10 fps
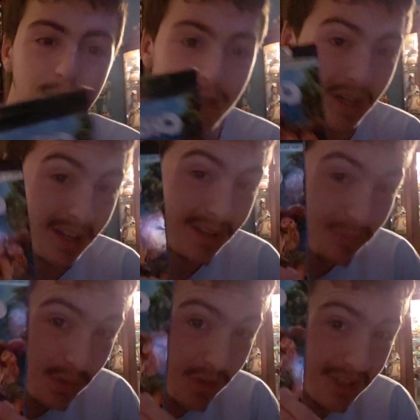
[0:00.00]
but I
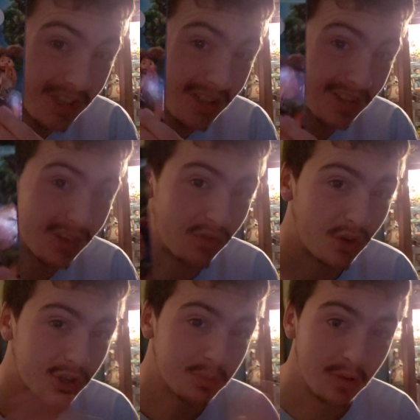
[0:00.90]
revisited the
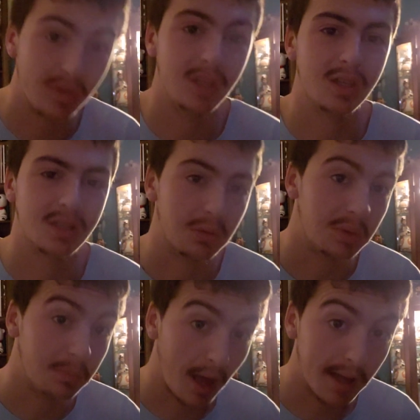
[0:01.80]
first movie because I
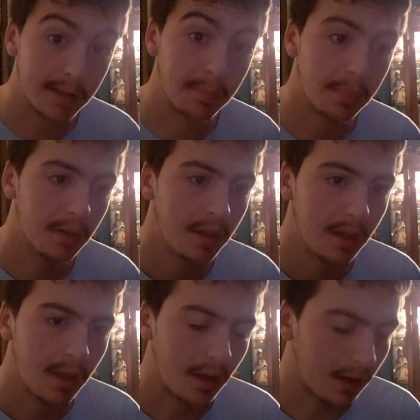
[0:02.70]
rebought it. Uh,
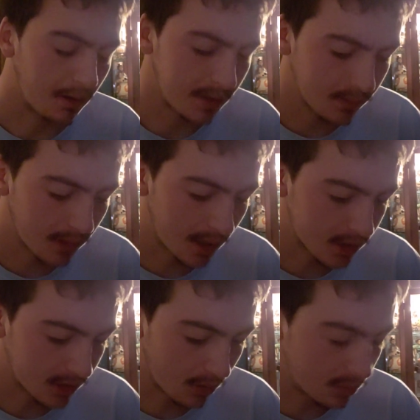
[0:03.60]
I never
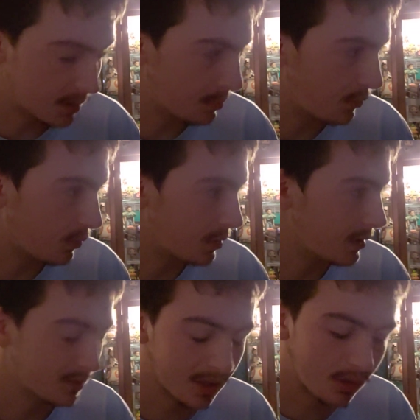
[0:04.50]
actually owned it before, and
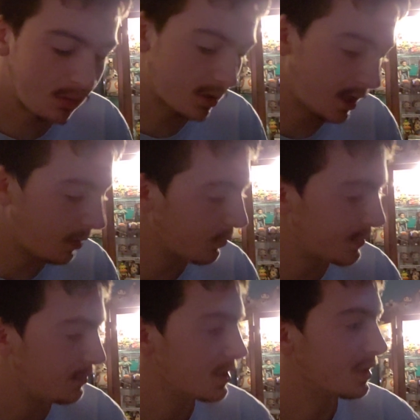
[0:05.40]
I was like, oh, okay, I'll
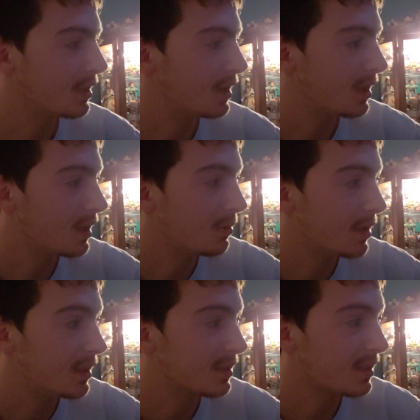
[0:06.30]
revisit it
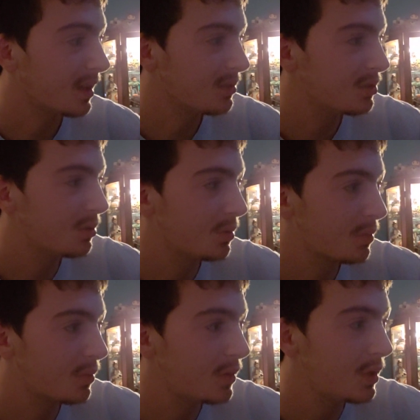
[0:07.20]
anyways, and I'll do a
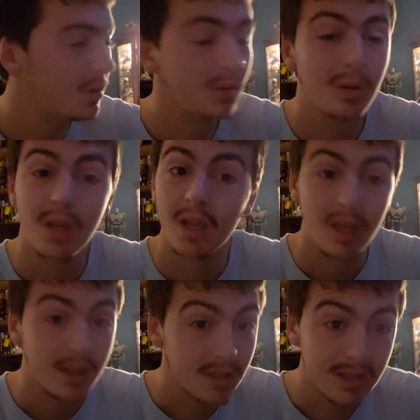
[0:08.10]
review
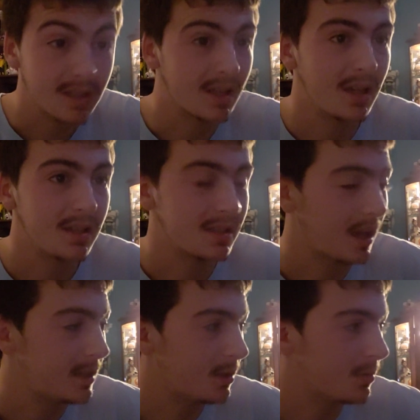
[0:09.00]
just in case
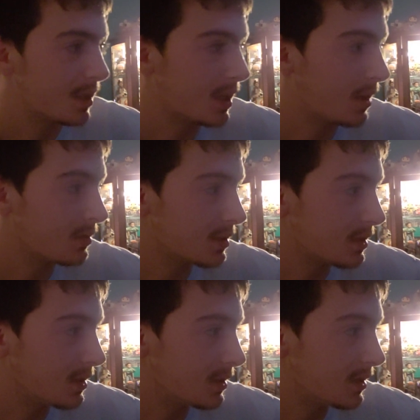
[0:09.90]
I don't get out to
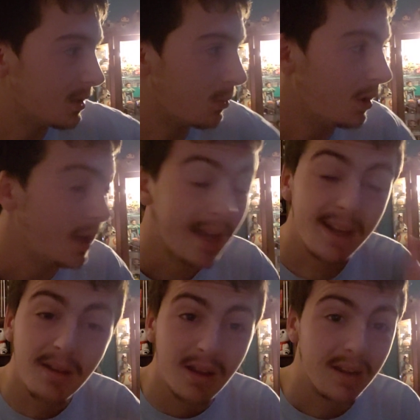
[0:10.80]
see the sequel.
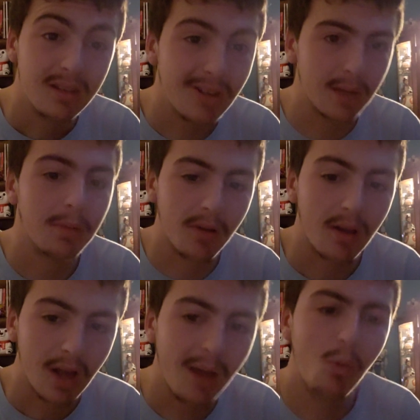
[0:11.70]
And don't get me
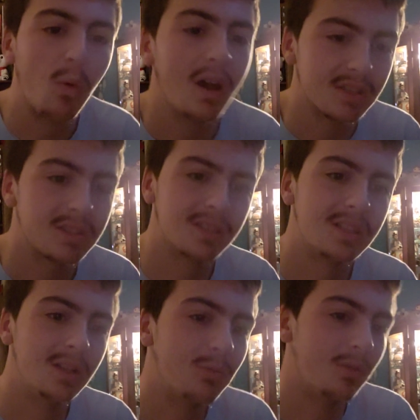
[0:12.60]
wrong, I will watch the
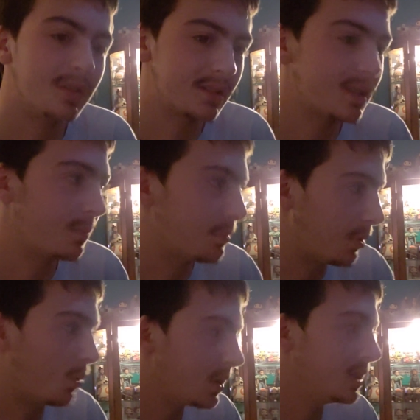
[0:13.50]
sequel at some
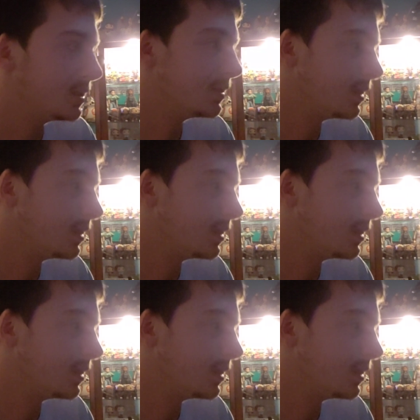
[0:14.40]
point.